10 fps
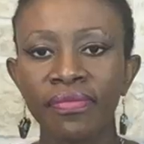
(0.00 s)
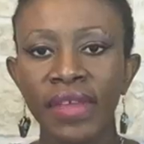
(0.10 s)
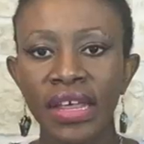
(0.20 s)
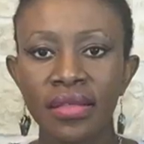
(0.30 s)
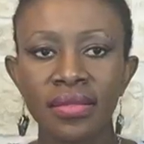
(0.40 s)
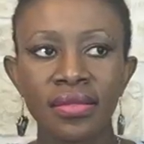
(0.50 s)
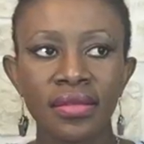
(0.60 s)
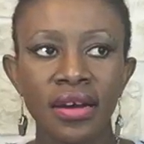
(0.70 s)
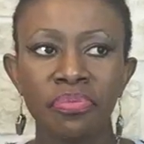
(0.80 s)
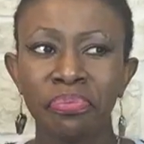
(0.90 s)
is
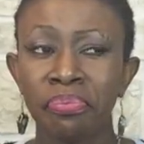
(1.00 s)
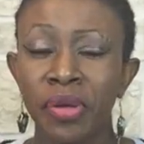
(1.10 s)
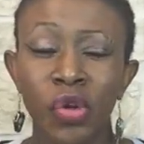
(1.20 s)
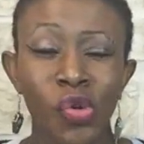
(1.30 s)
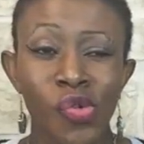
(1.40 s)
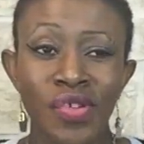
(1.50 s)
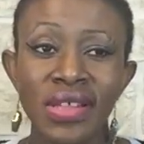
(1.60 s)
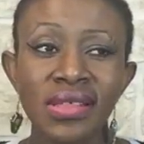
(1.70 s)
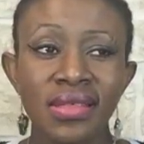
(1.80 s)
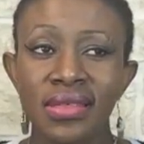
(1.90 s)
a
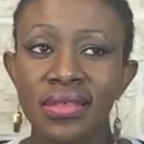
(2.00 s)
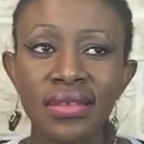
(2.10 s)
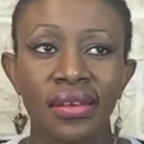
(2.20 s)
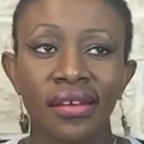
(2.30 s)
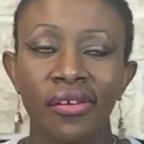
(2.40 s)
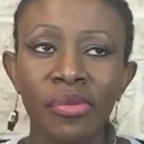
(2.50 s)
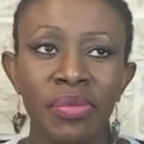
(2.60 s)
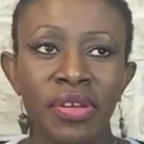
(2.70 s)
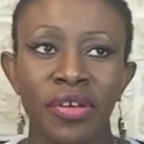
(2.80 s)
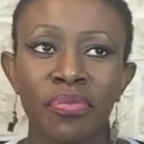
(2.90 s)
purist, or
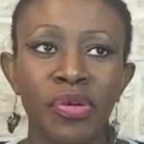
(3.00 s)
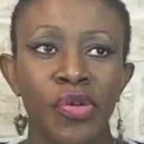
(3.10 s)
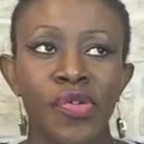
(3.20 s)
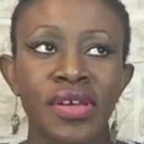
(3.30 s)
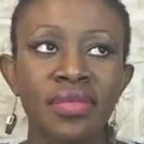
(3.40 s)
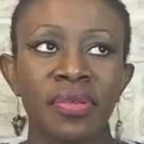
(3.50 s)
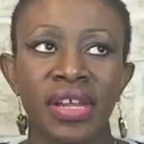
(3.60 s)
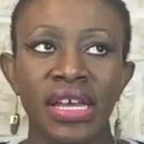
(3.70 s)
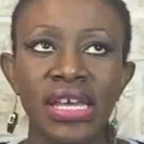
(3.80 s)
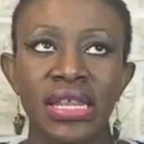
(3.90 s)
maybe not a purist, but
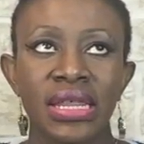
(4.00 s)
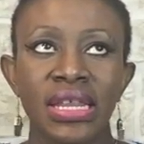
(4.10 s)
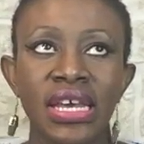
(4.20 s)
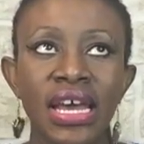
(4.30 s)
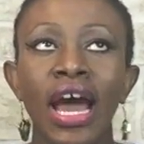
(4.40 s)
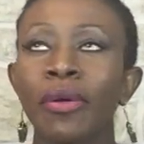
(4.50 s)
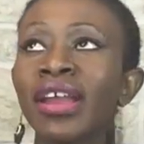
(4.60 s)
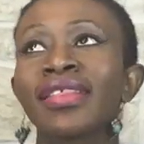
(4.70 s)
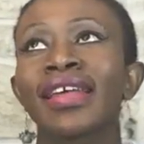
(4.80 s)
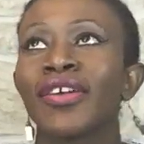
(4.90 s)
like I want
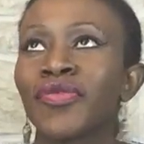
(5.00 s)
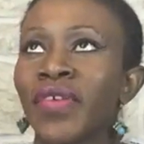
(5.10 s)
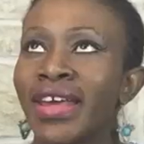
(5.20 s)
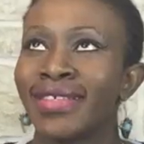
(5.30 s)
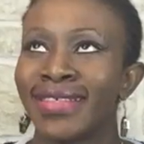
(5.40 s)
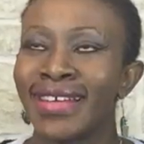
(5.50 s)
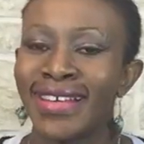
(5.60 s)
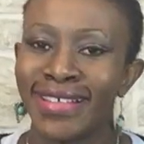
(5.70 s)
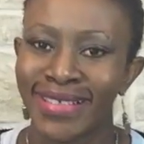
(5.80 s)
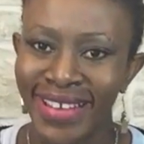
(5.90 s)
to say a
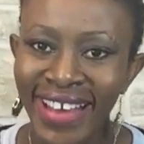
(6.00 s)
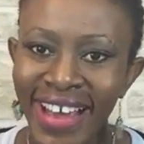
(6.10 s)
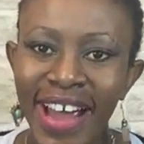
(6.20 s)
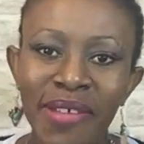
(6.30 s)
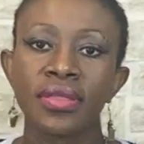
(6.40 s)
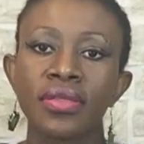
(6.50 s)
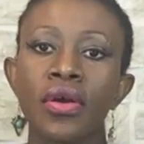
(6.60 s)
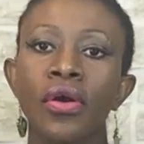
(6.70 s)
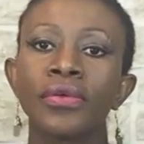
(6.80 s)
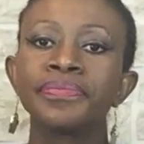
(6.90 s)
racist.
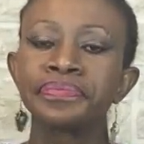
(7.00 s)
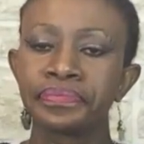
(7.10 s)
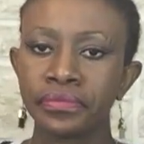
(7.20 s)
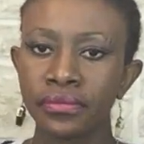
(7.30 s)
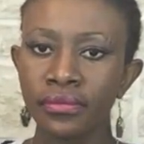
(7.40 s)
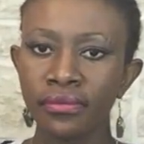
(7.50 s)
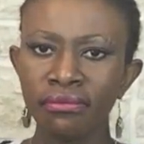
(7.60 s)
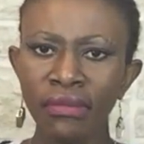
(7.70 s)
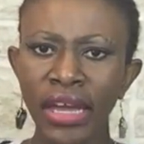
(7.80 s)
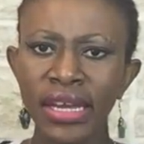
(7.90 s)
So
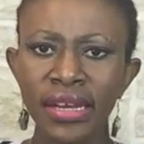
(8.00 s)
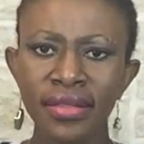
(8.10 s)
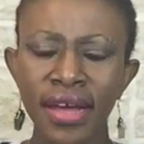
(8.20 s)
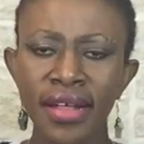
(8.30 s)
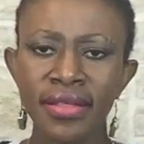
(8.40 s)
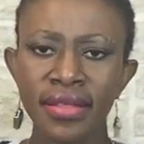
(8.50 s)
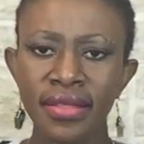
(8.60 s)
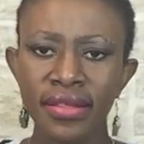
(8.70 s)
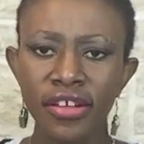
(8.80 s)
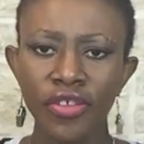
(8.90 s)
he decides to
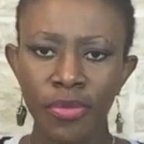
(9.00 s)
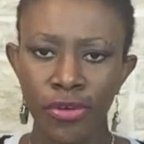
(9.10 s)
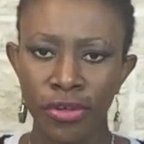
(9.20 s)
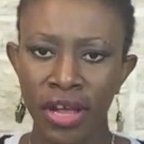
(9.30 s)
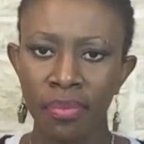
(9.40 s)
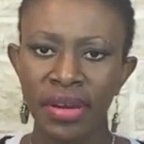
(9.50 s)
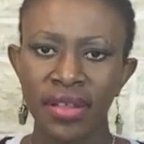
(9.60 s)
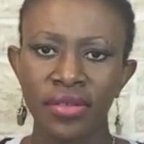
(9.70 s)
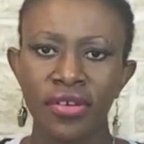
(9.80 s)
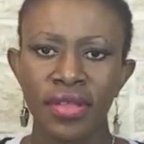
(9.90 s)
steal the mortal cup, and he
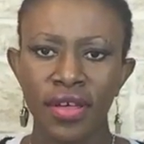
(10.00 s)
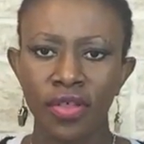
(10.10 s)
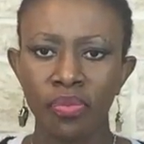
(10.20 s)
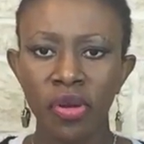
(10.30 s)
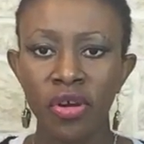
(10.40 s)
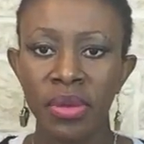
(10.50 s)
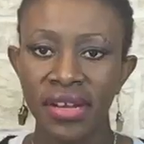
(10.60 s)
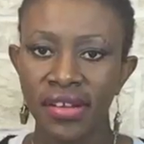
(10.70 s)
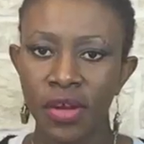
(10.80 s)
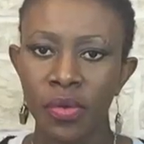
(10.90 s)
starts
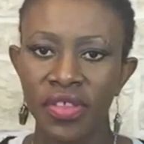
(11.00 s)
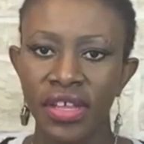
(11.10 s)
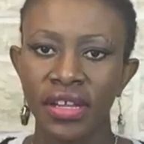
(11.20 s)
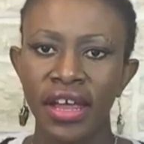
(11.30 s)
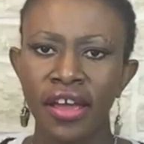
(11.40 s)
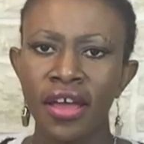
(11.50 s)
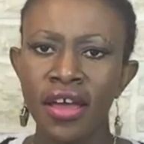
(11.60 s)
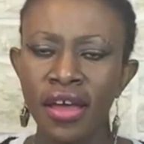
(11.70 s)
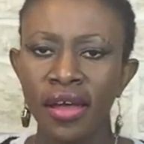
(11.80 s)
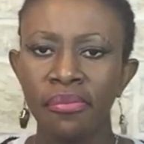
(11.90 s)
experimenting with it, like
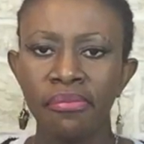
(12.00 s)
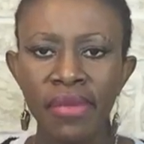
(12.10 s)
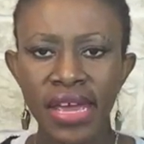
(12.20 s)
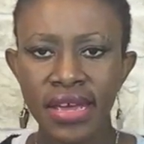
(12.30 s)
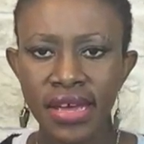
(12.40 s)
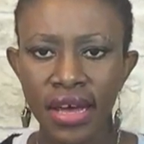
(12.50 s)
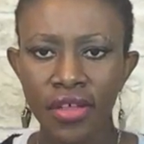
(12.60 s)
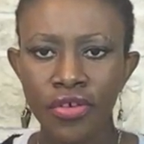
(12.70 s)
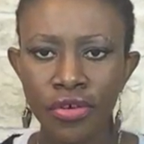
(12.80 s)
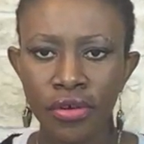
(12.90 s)
making
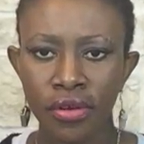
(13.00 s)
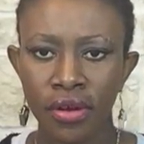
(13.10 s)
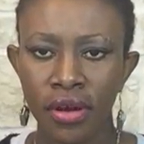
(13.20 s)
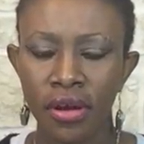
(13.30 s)
other